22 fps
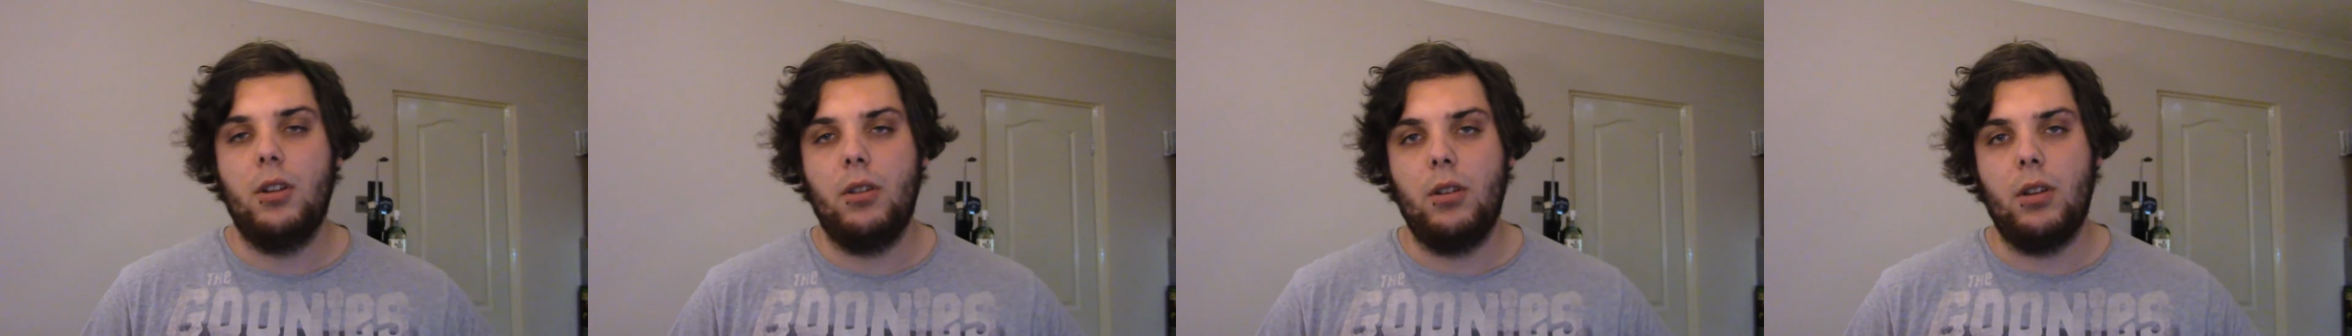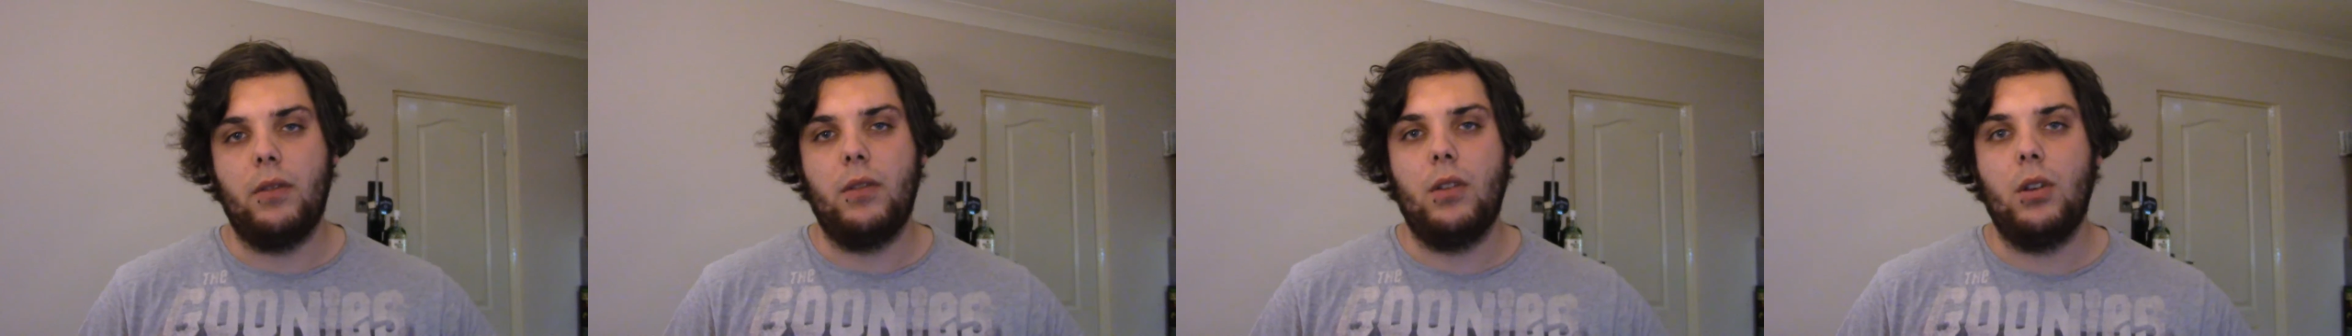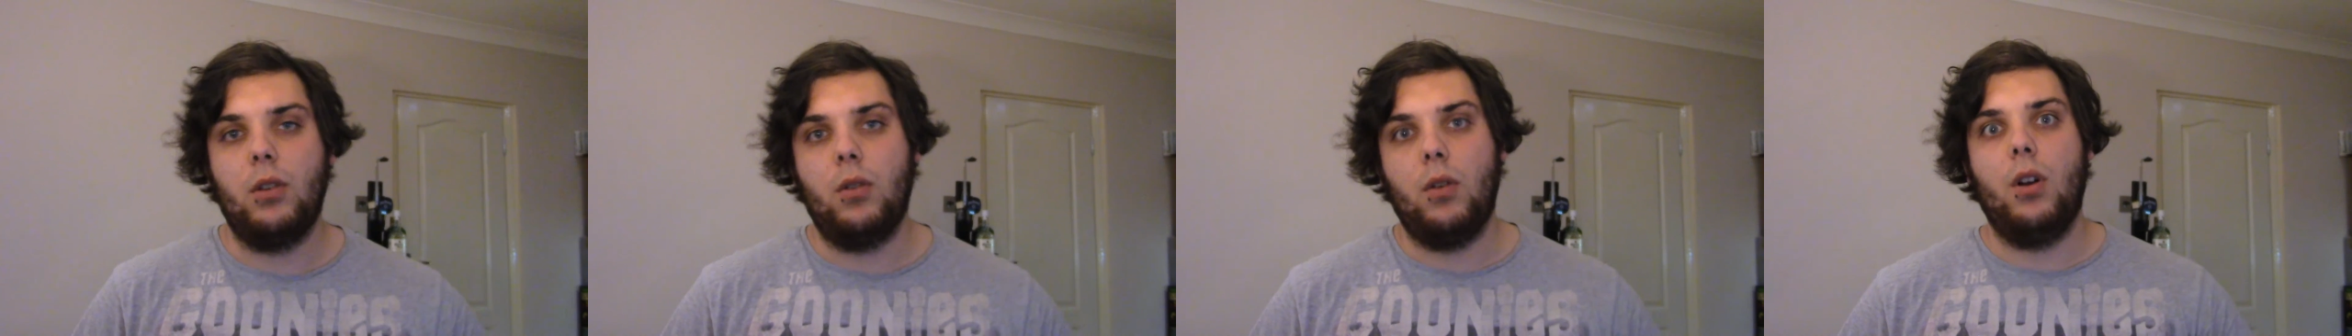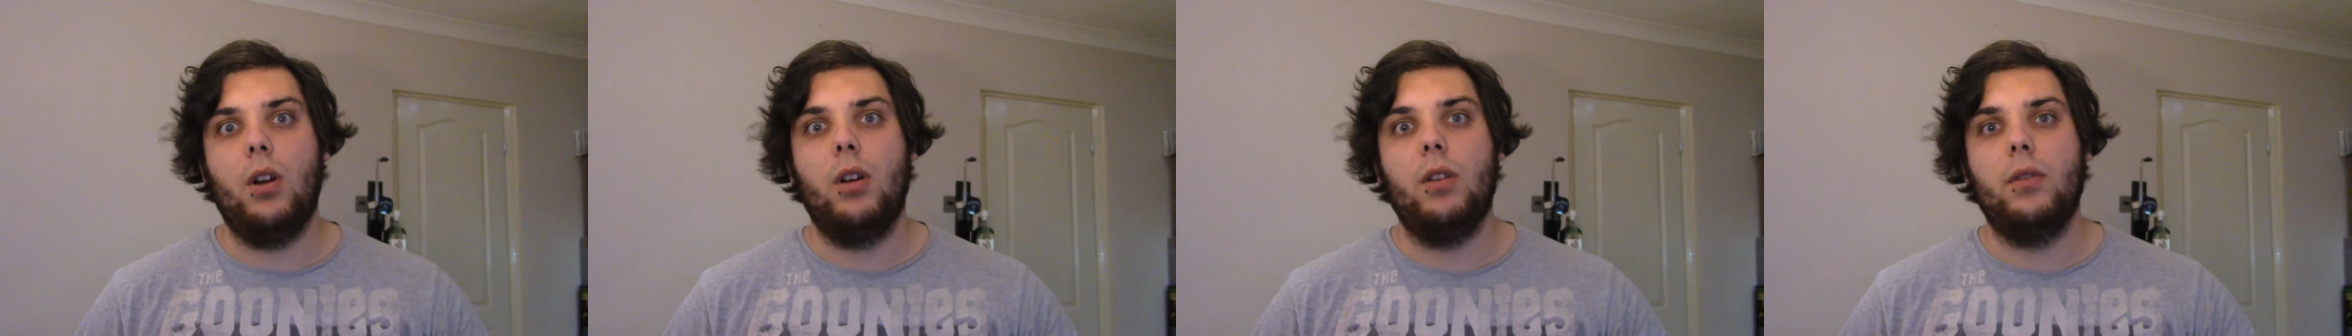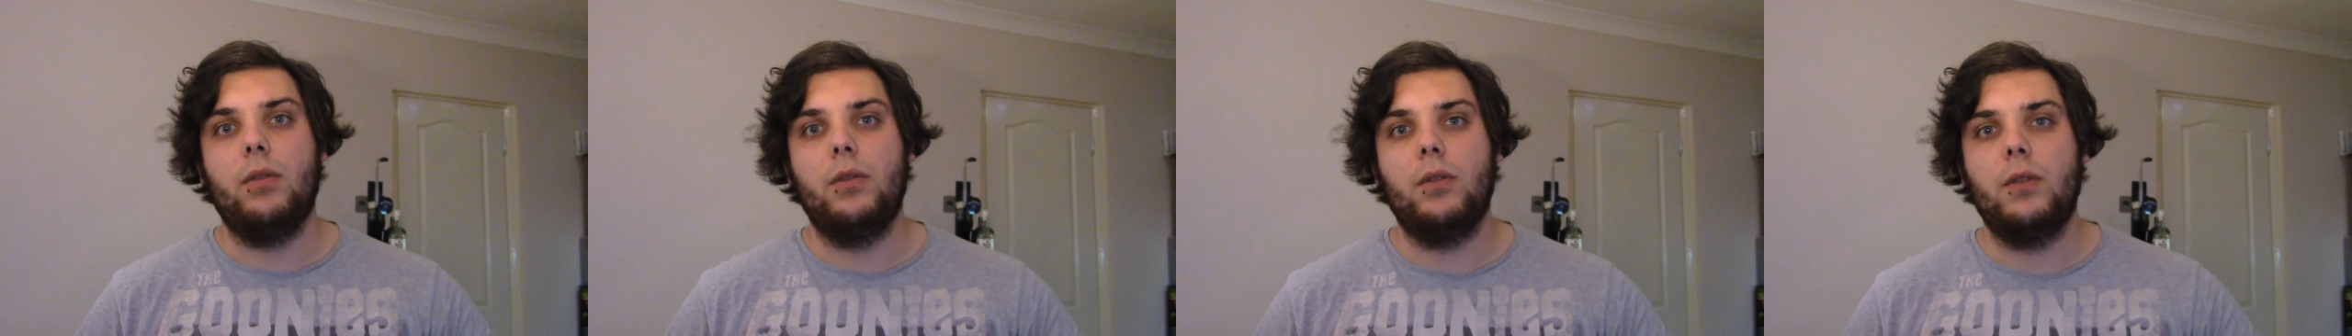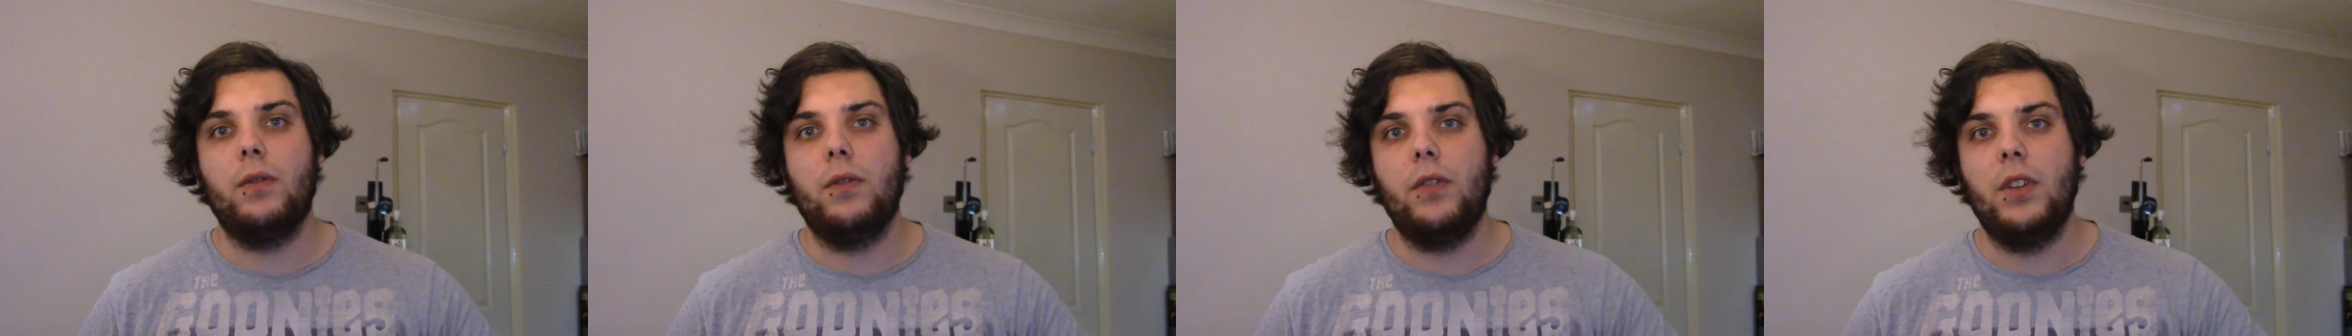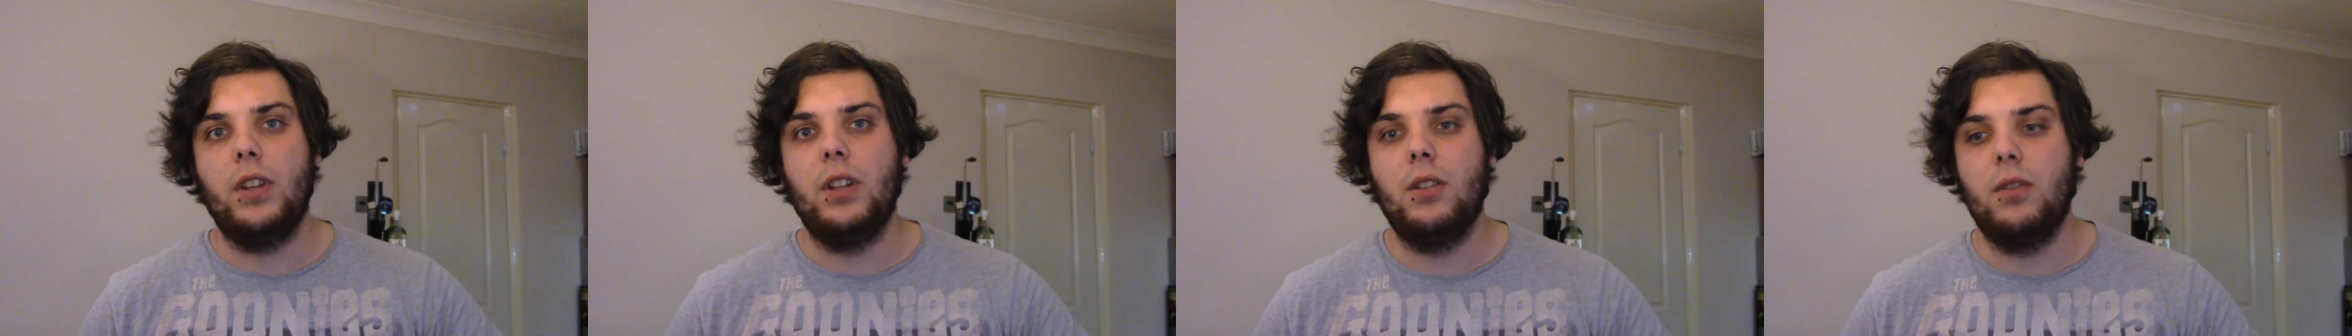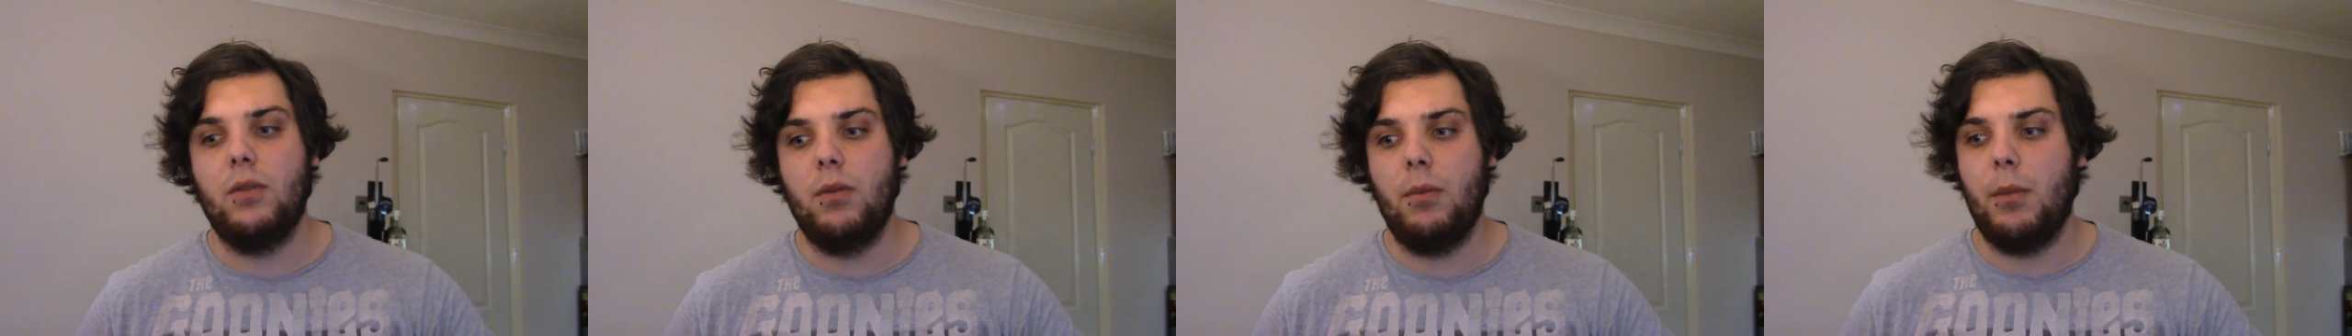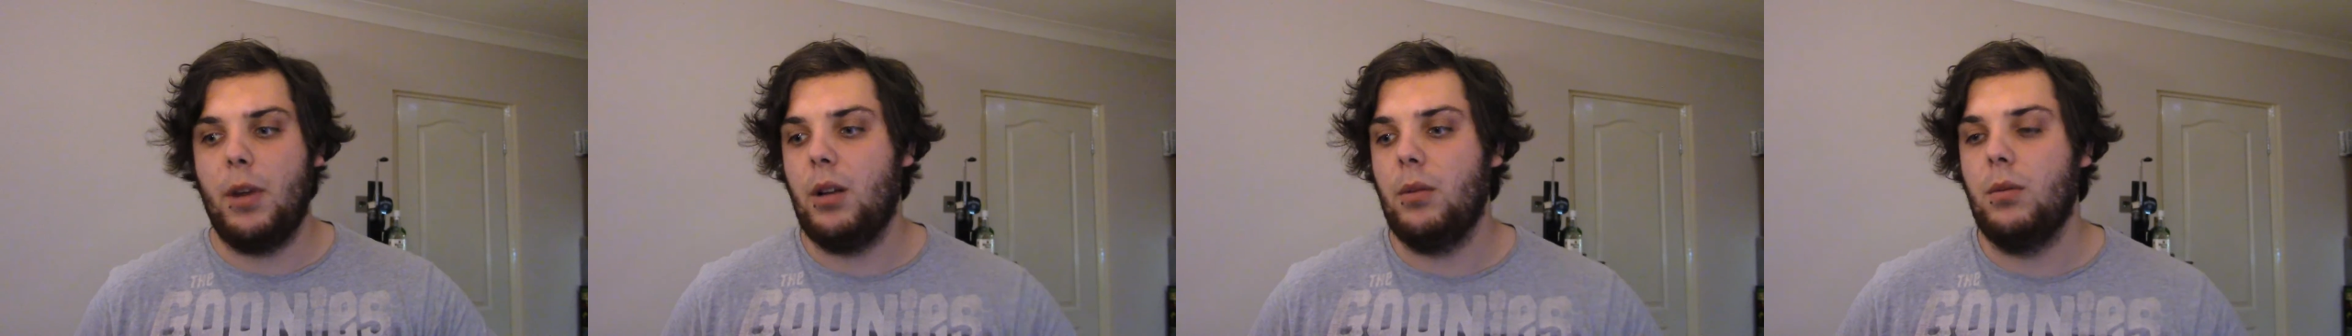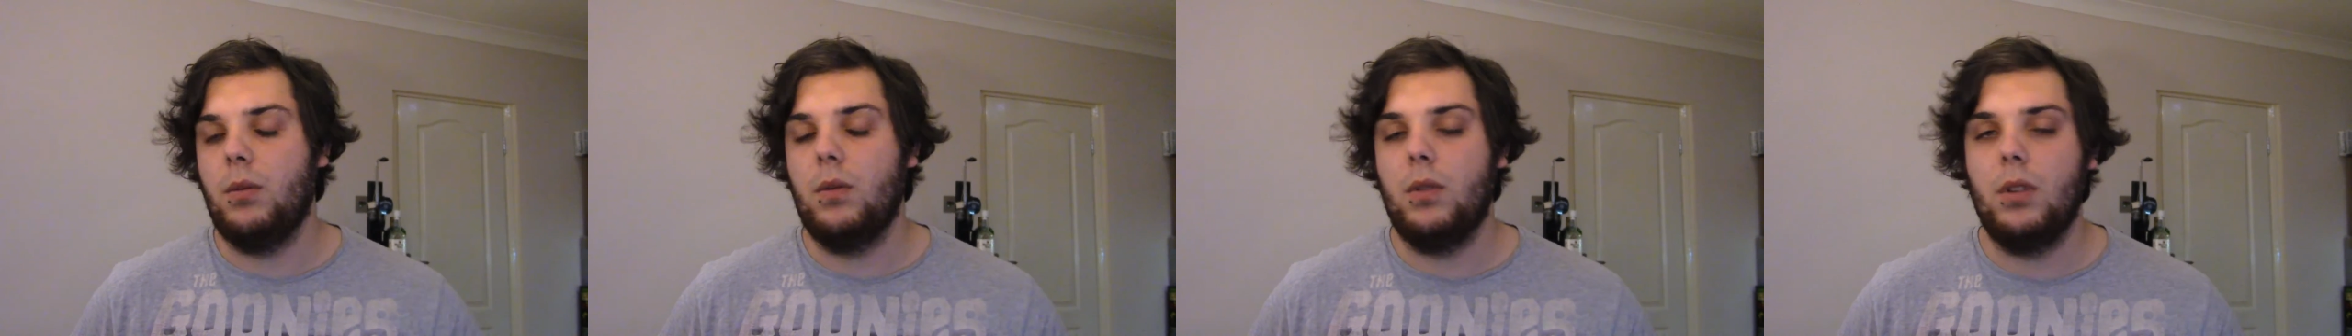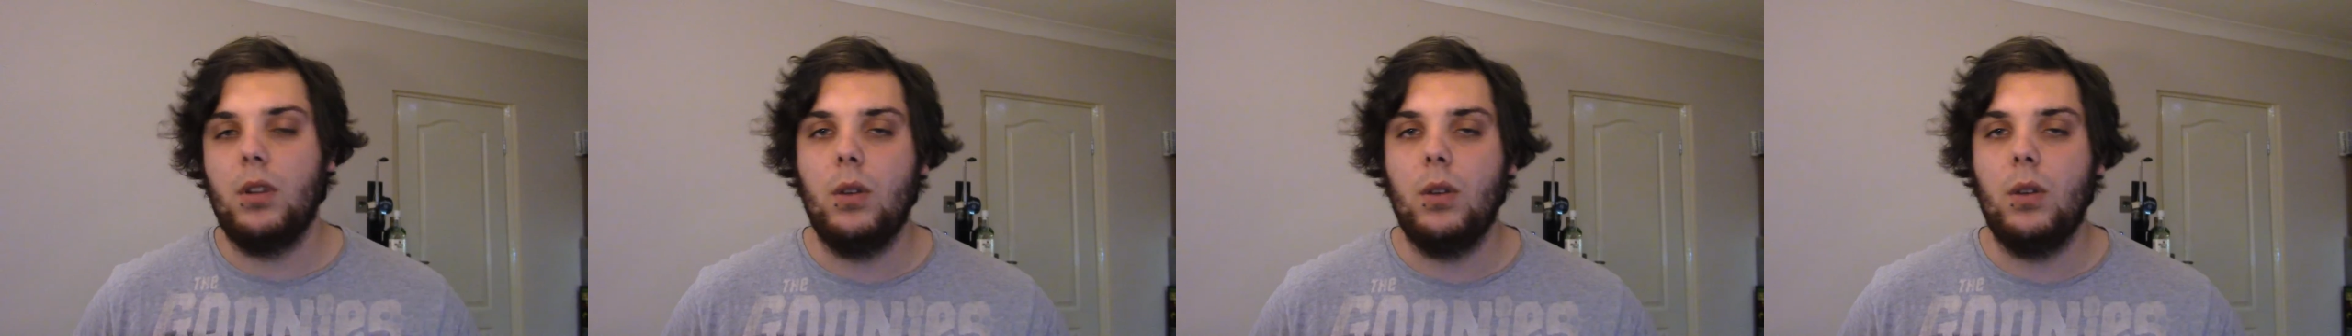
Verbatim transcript: you have to craft fins from animals